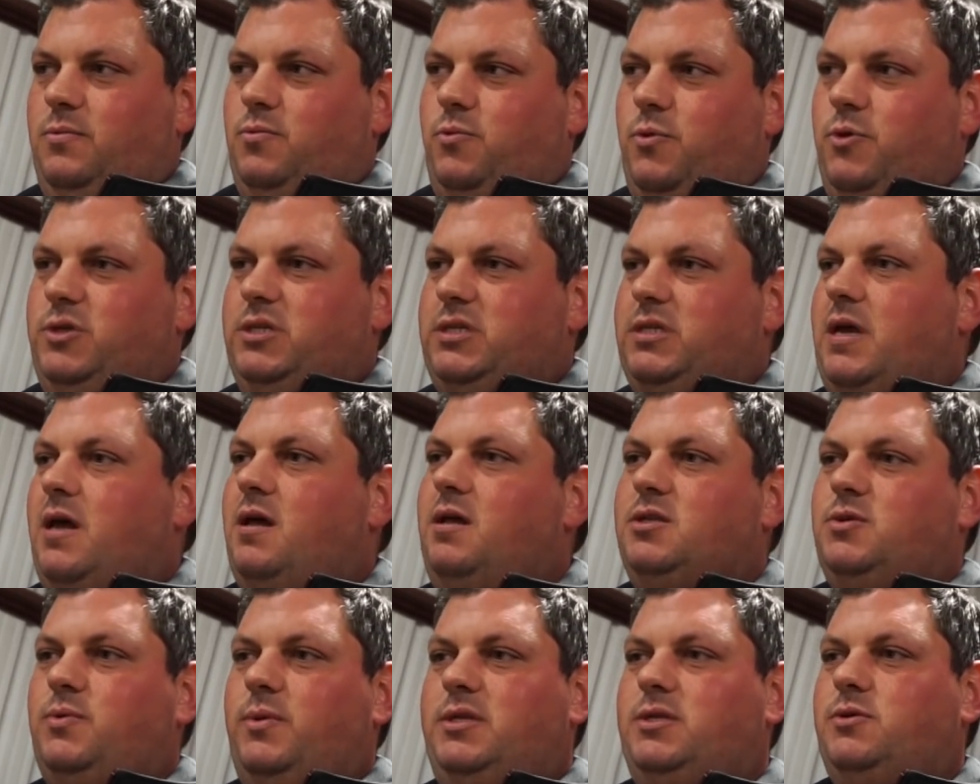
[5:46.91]
Roots
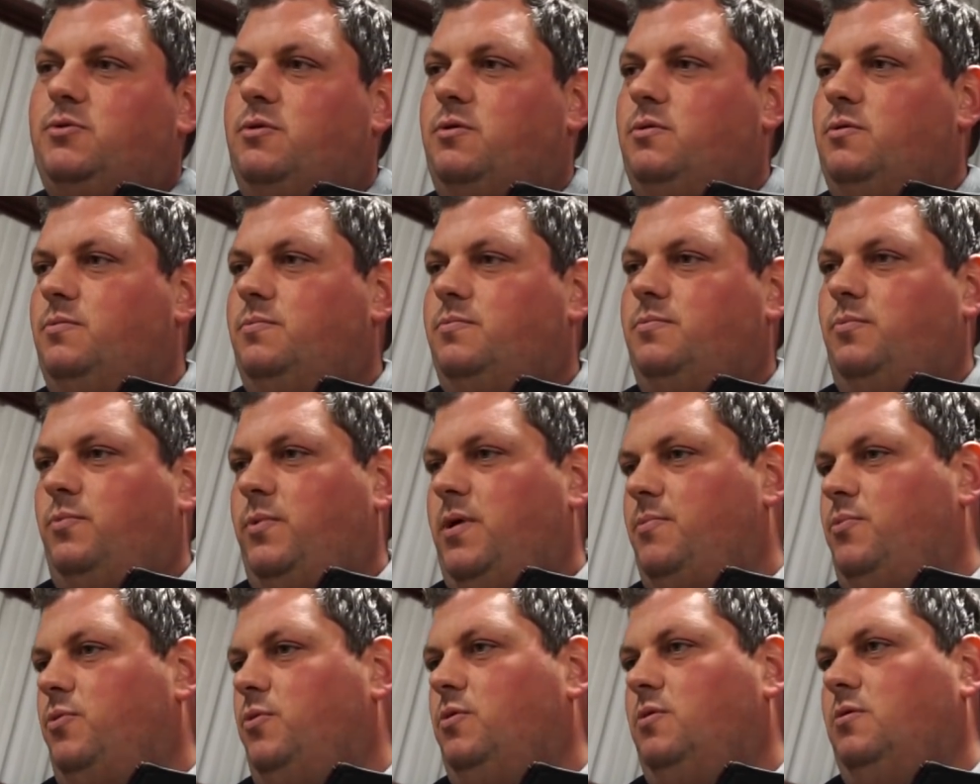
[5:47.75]
style twin screw
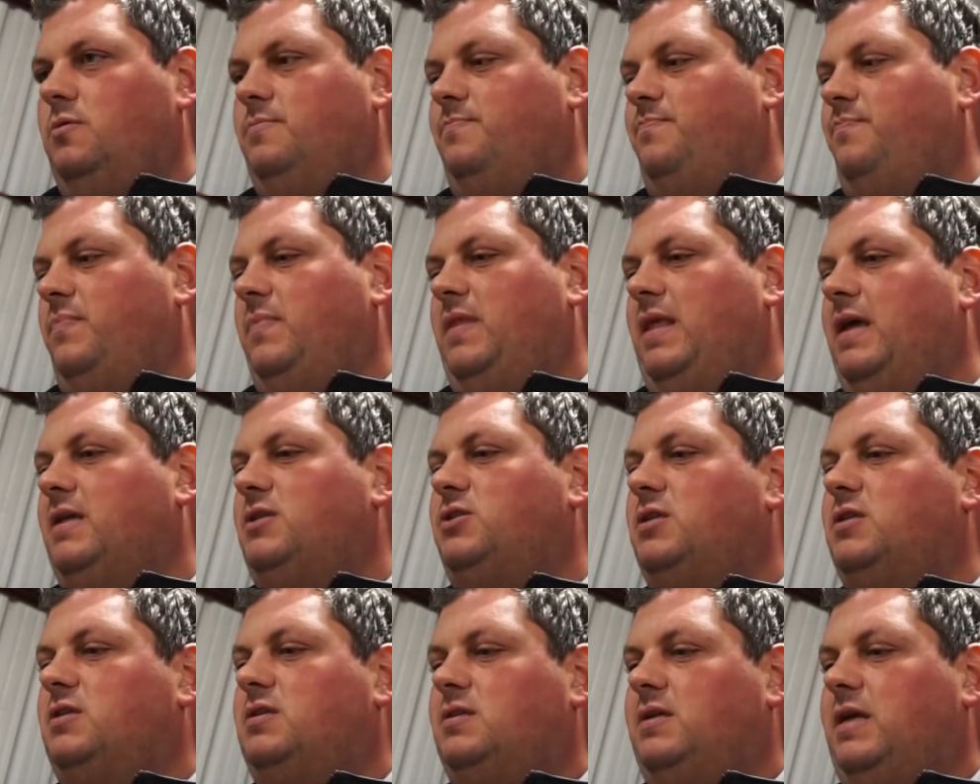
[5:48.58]
Whipple.
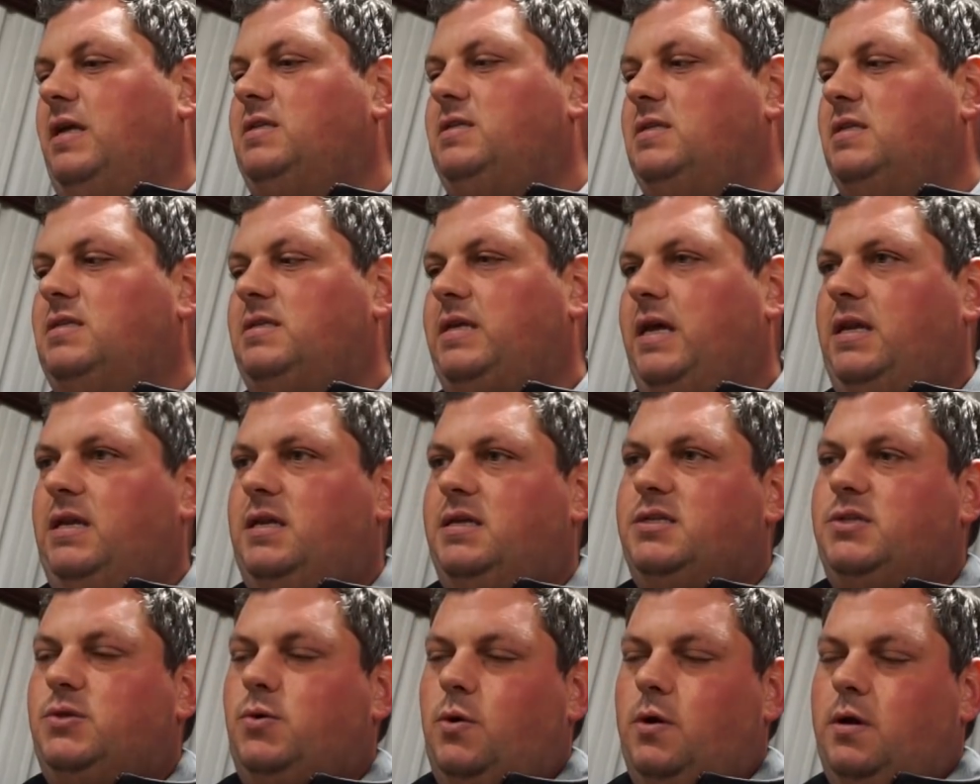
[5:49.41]
It's just
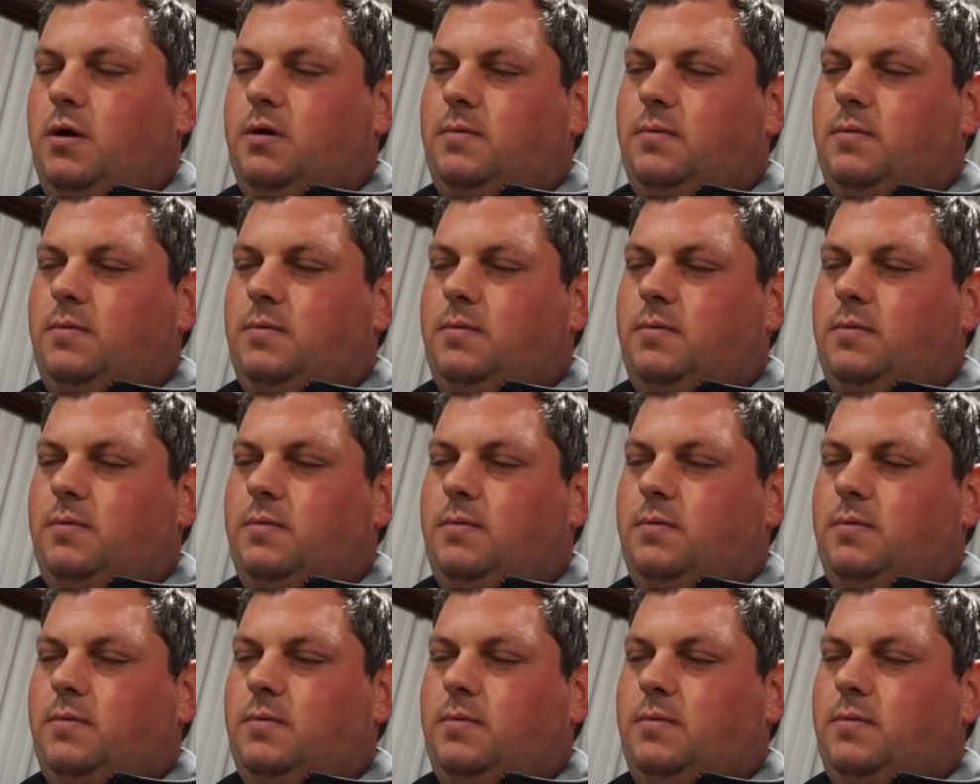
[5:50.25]
instantaneous torque.